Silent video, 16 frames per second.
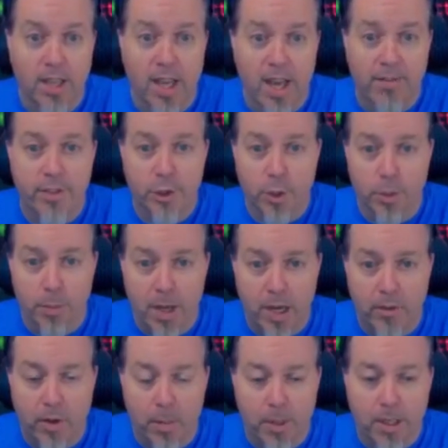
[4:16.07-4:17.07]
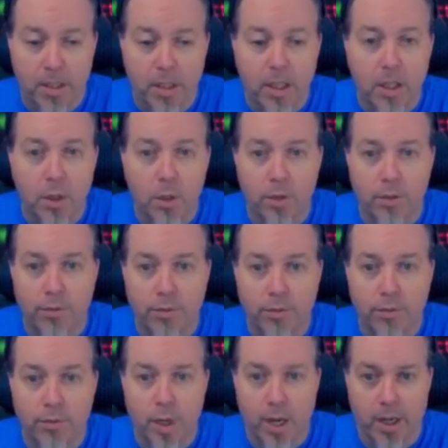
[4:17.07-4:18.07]
to have as your background by clicking on the
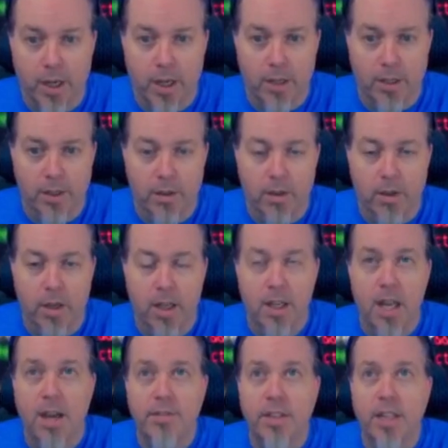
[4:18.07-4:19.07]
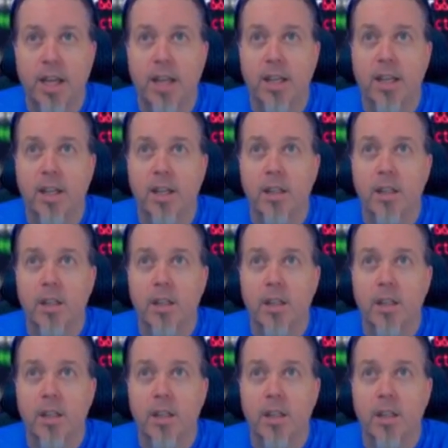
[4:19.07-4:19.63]
folder icon here and navigating